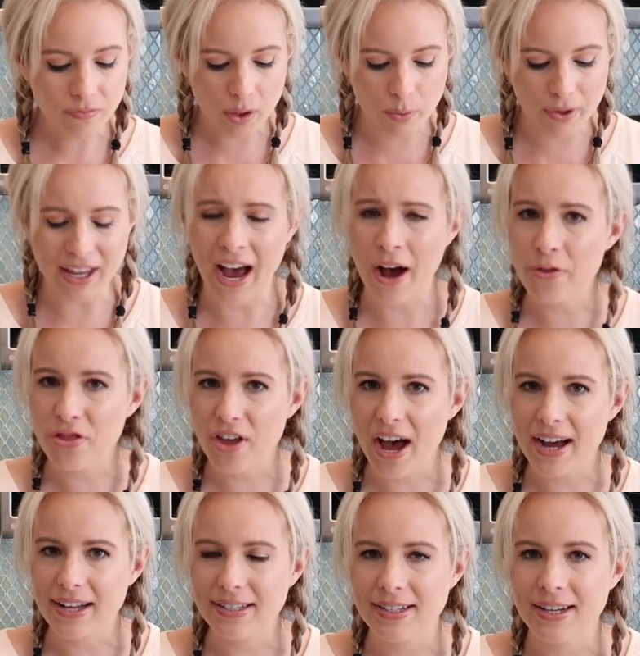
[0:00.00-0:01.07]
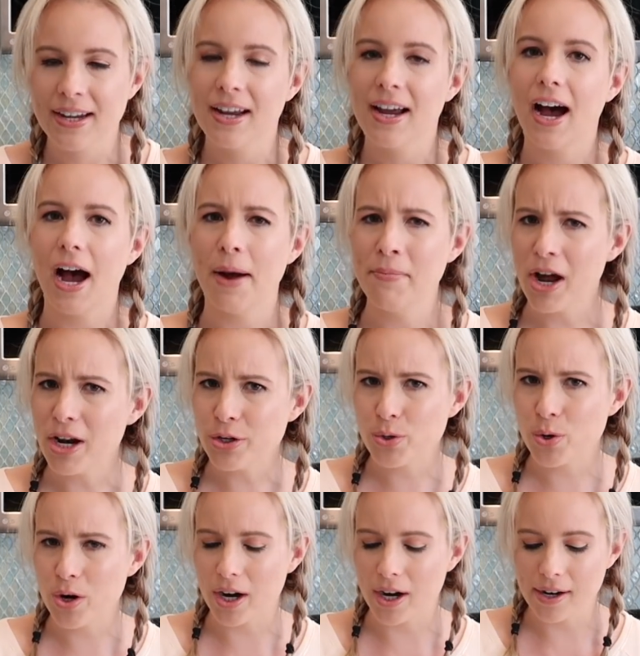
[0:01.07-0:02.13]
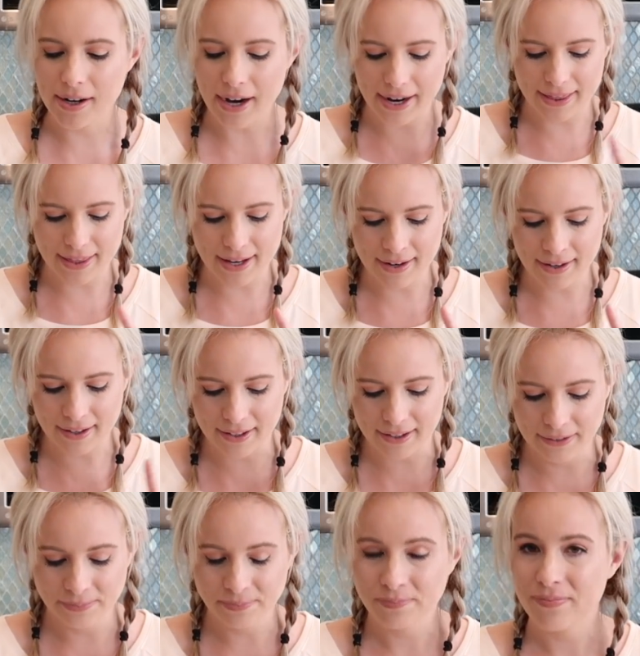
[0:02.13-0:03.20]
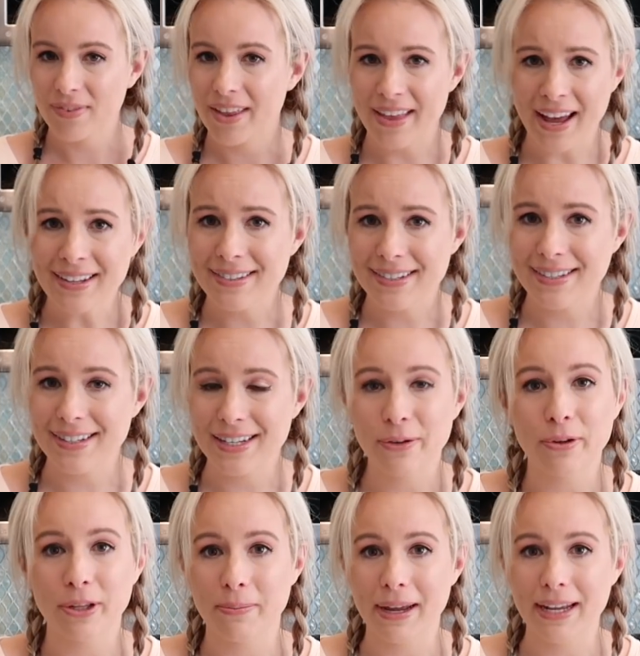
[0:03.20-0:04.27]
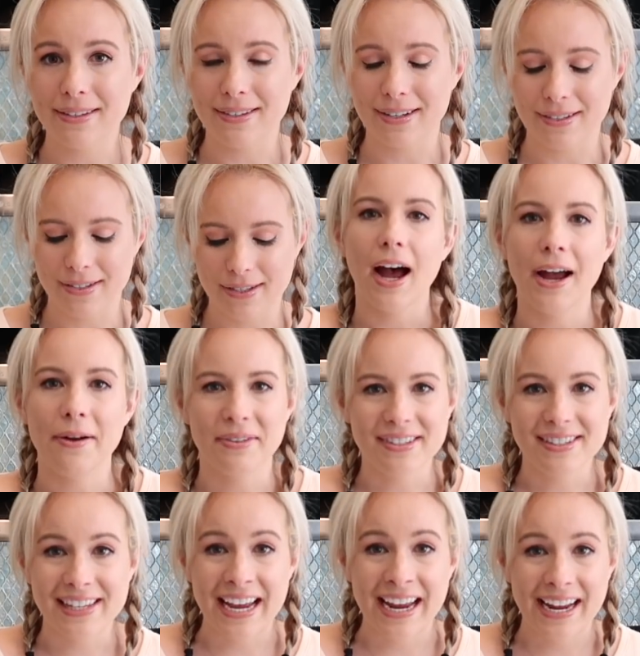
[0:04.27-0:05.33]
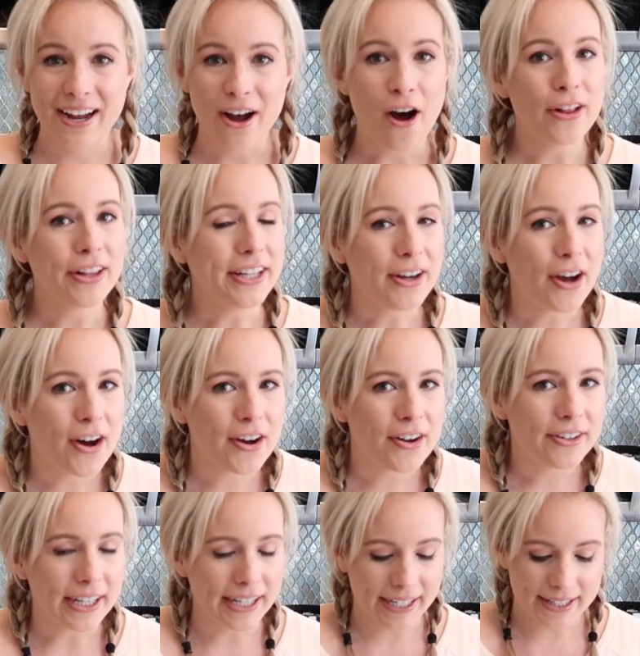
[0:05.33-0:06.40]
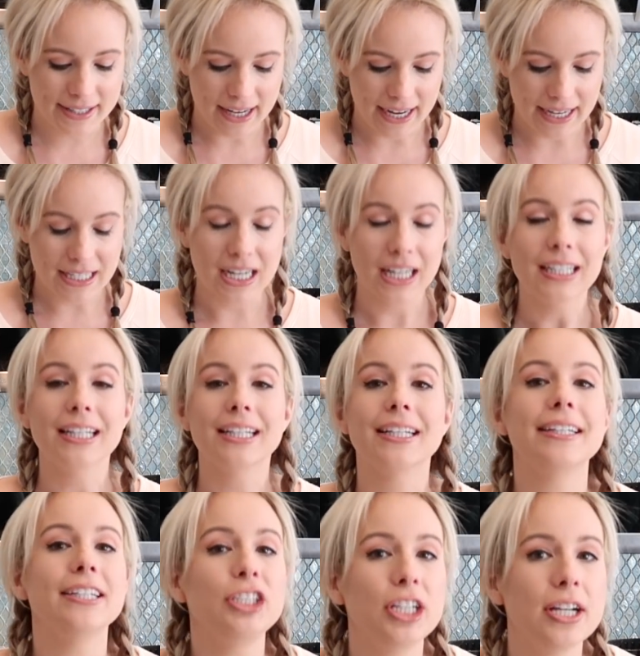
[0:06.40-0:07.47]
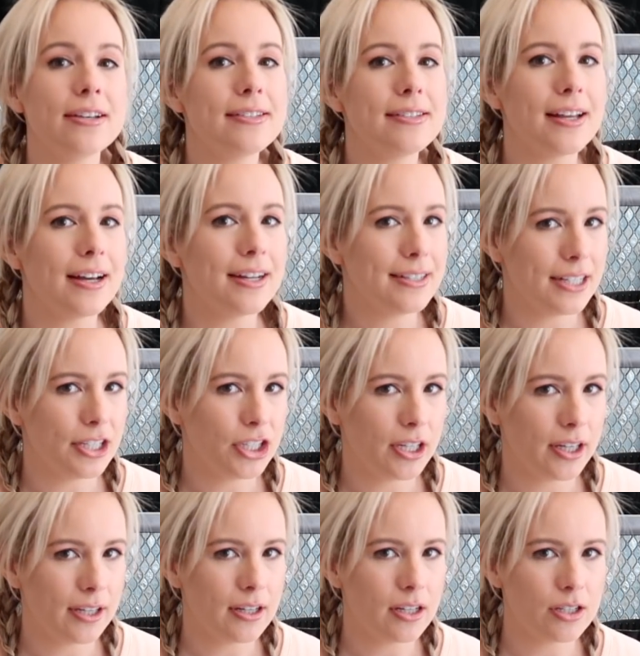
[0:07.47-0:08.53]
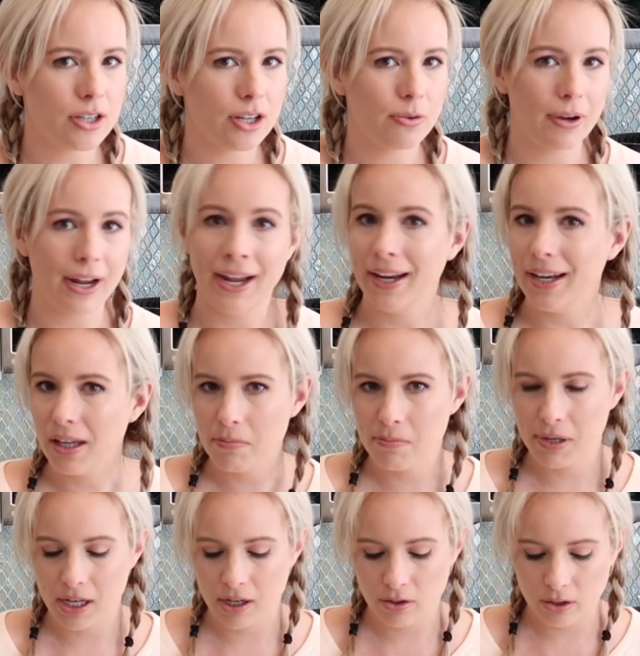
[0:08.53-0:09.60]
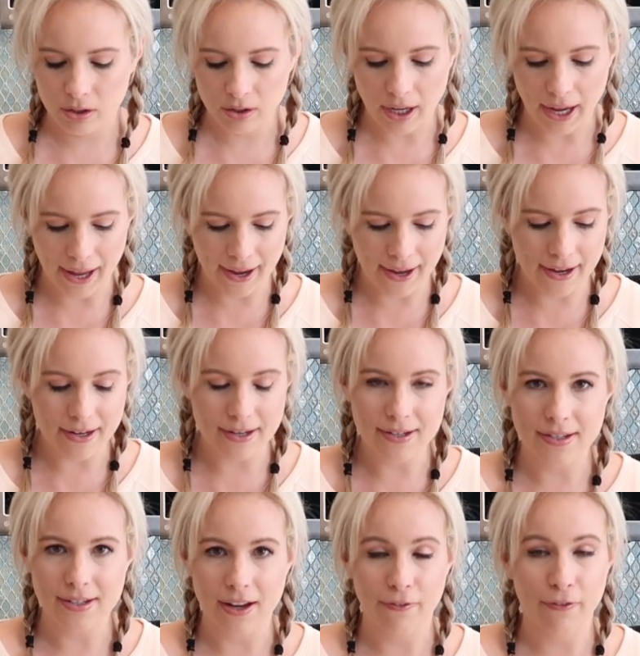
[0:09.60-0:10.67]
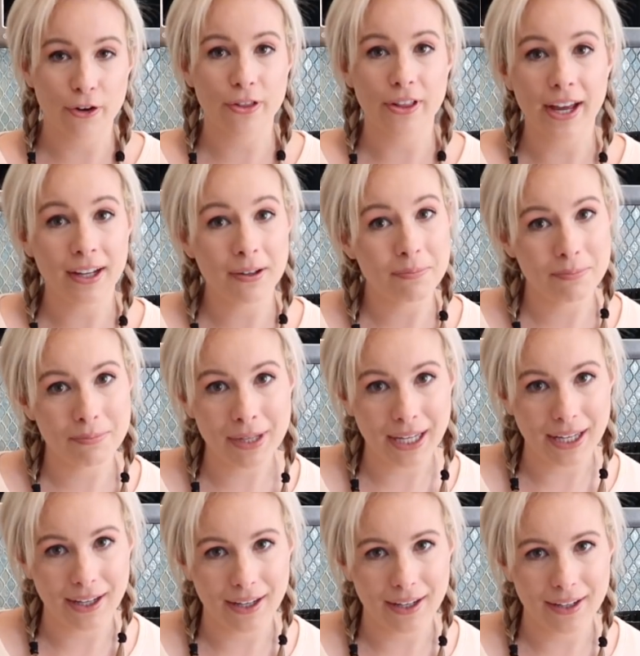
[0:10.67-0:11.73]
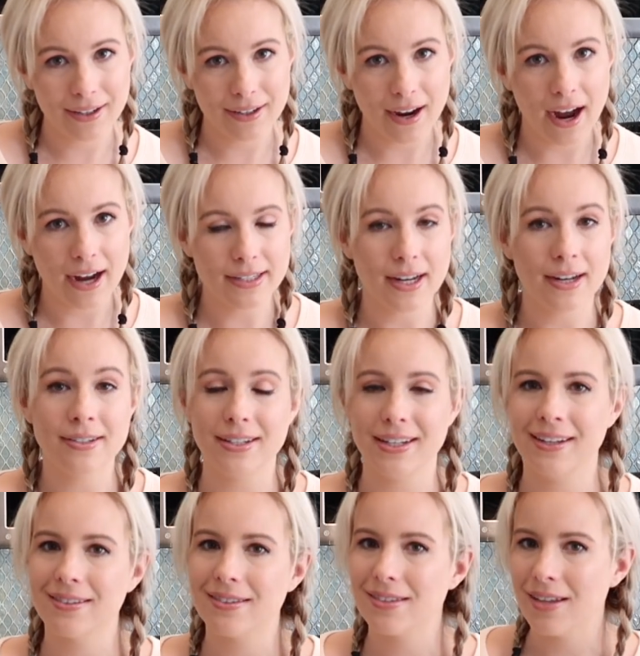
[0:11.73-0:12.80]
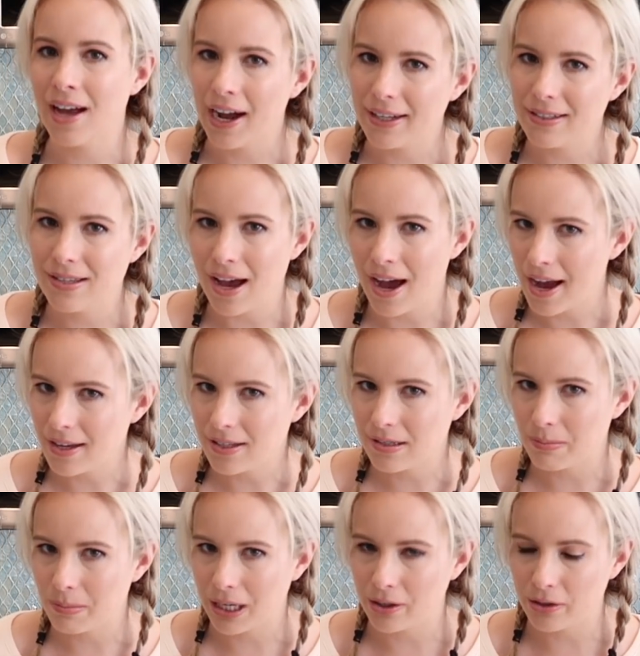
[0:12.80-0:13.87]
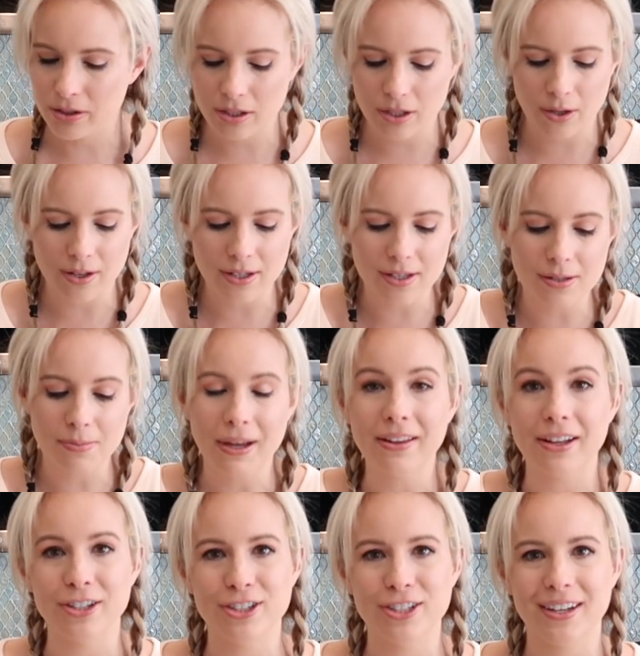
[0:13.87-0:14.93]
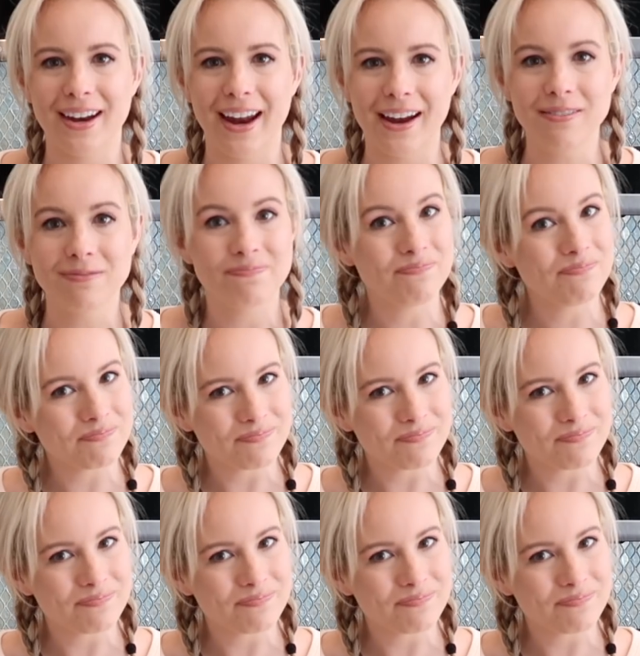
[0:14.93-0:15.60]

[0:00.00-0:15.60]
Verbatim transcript: Without that, I'm not sure. I think that seasoning really makes this. I would say all in all, it is a delicious addition to any meal, and if you're like me, I tend to eat sides as meals, so this is my lunch today.